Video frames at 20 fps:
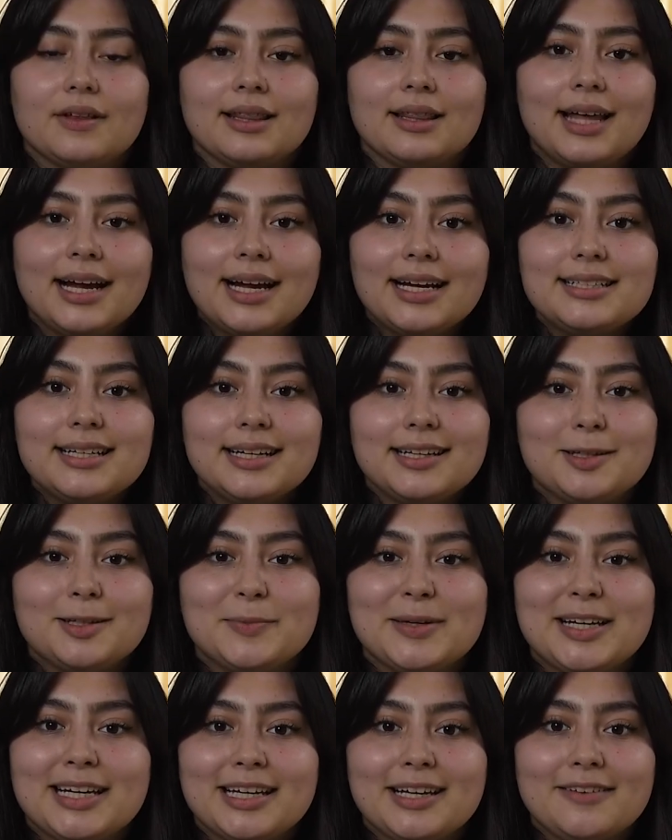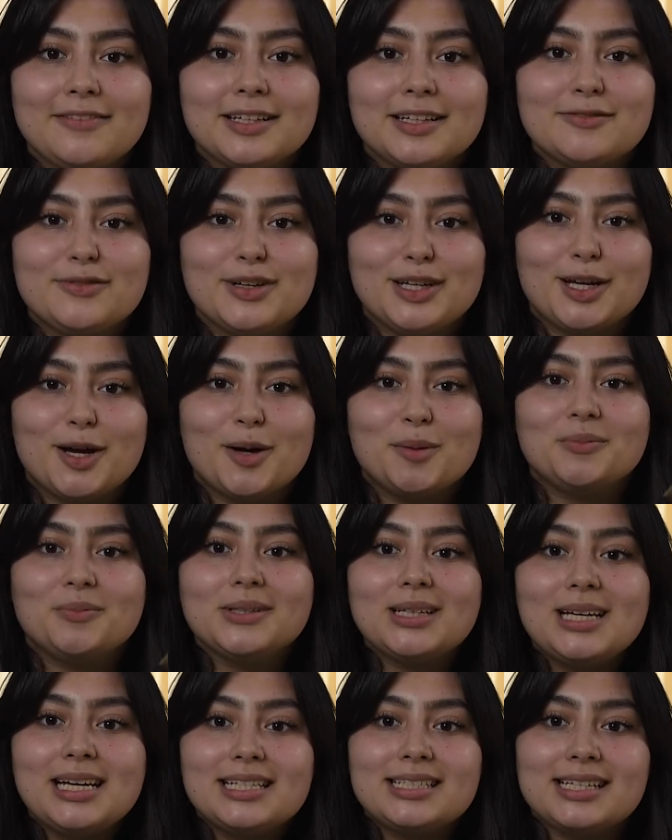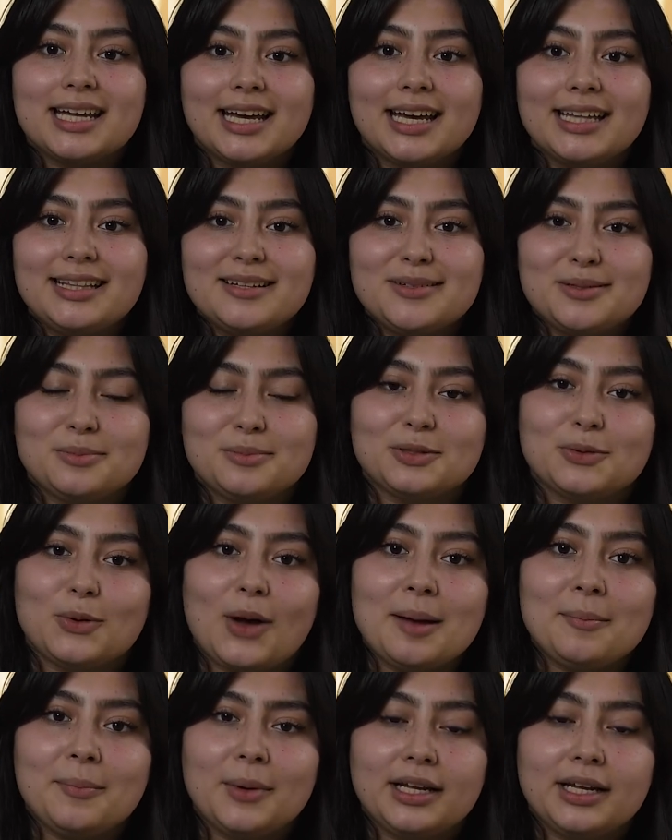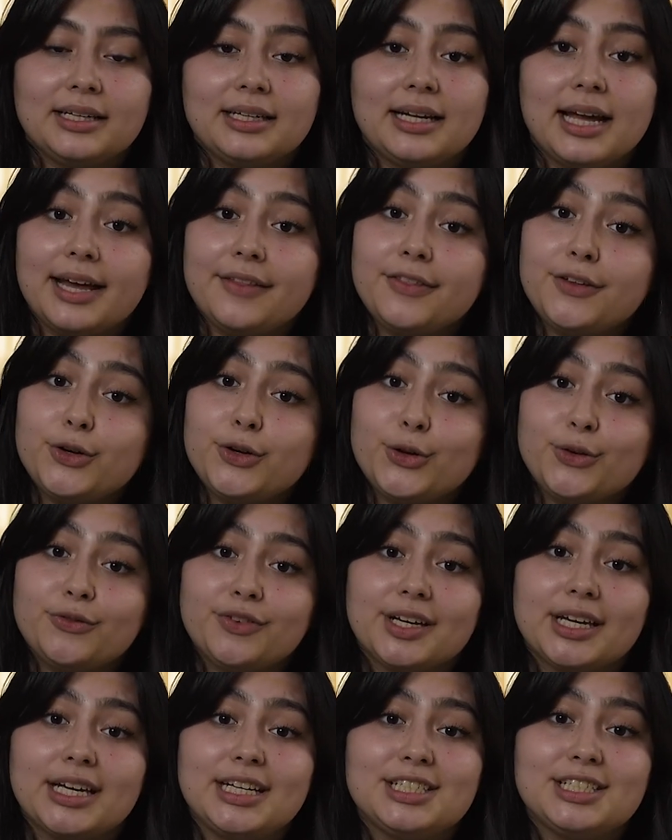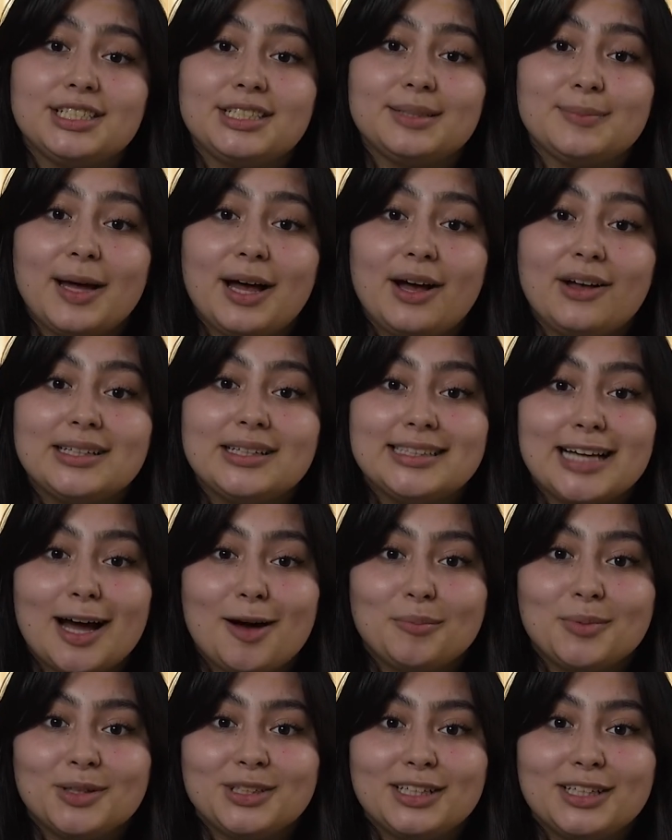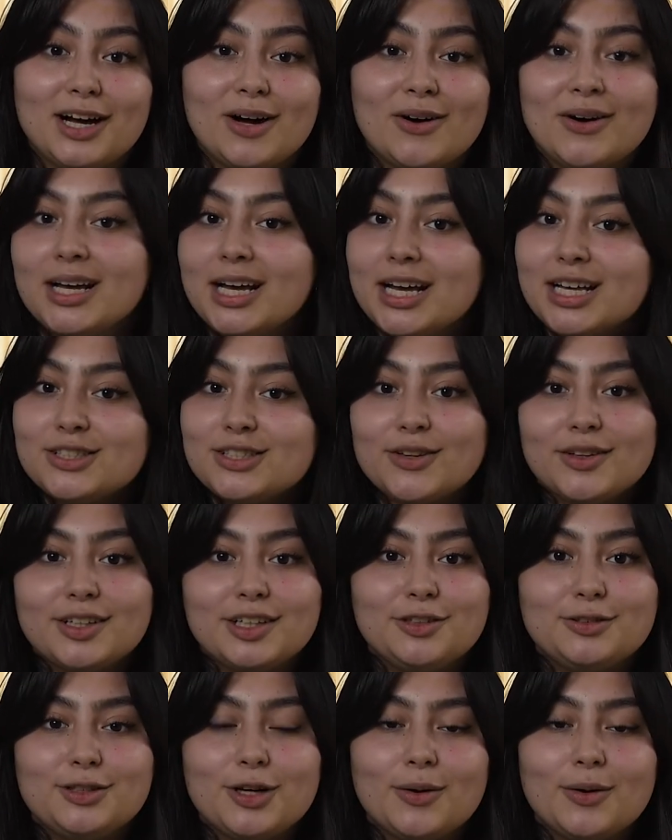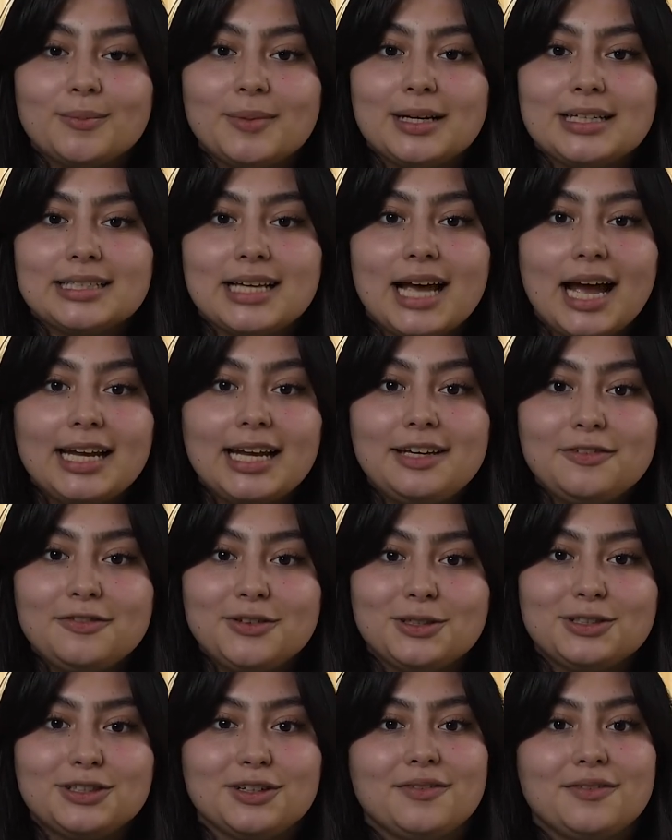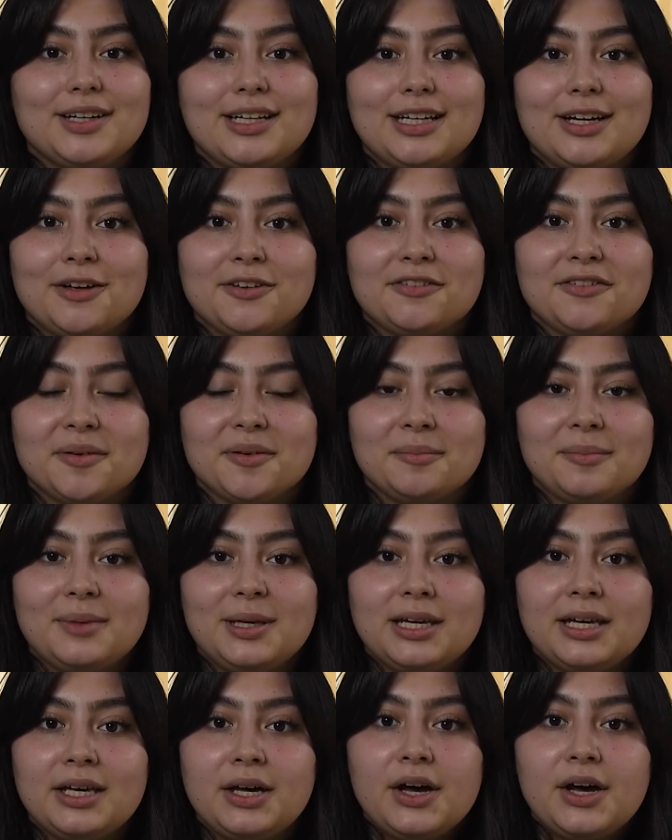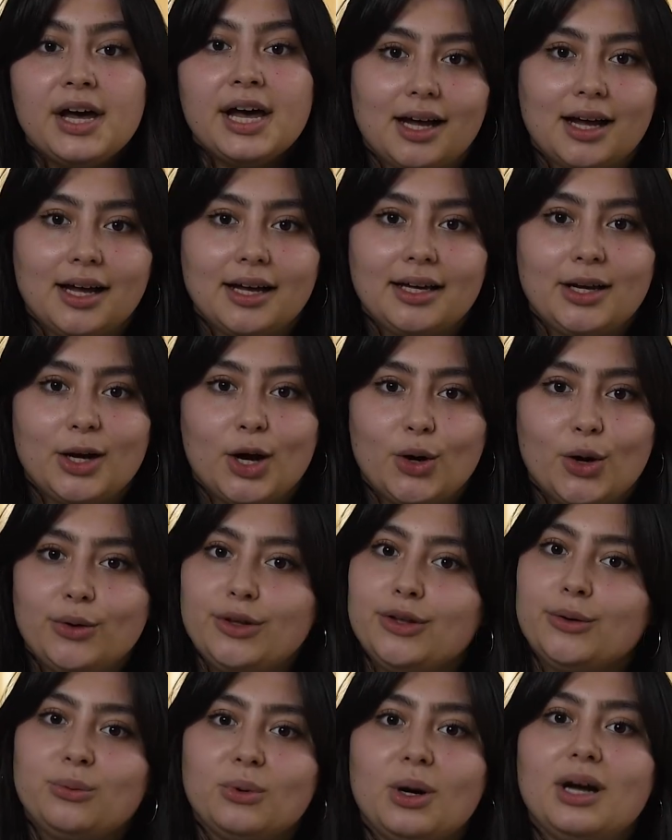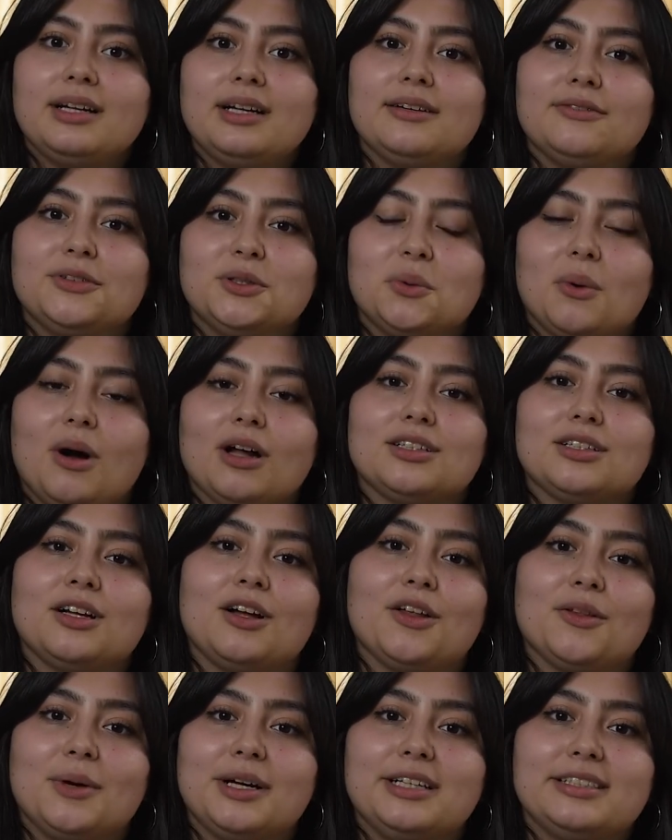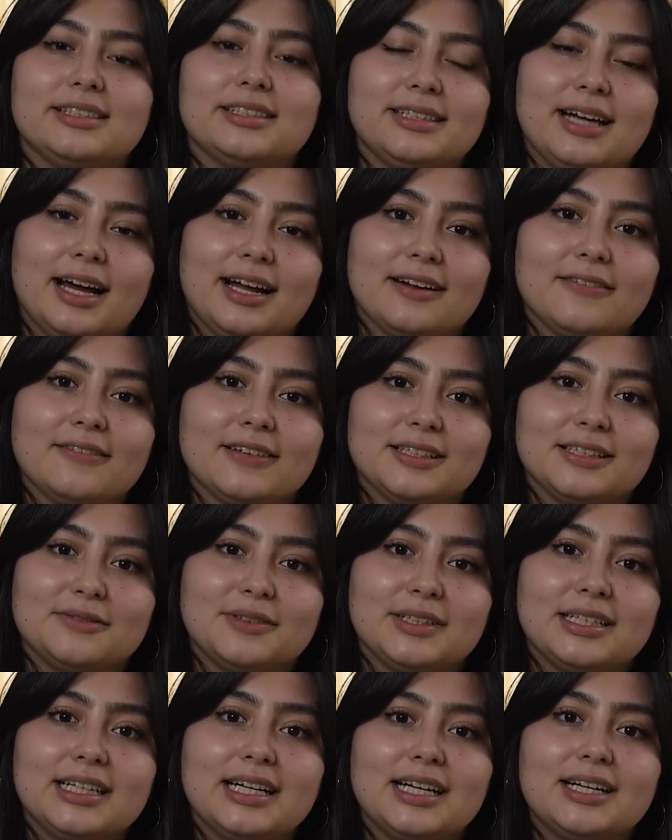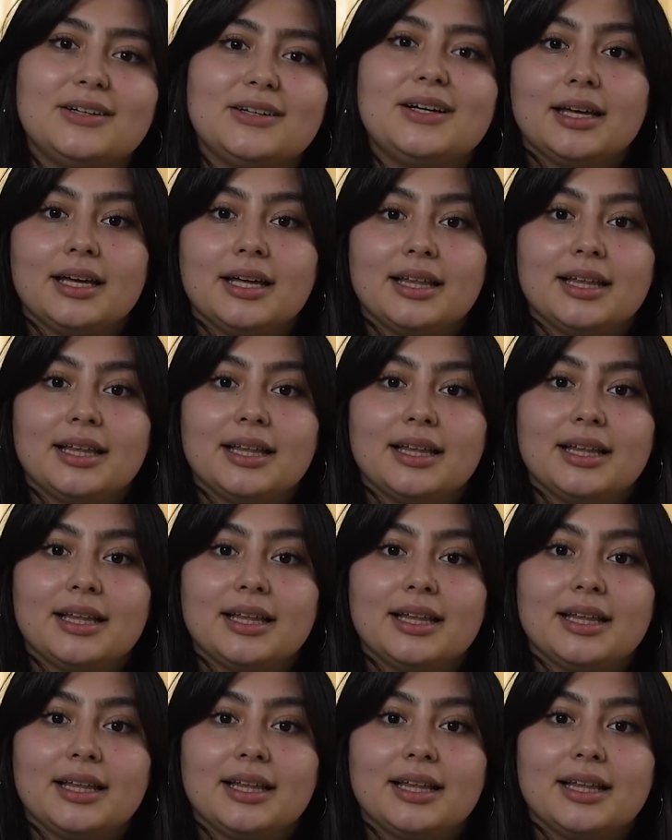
Like I said at the beginning of this video, please hit the subscribe button and the notification bell down below so that you don't miss any future videos from me. I owe you one if you watched all the way till the end of this video.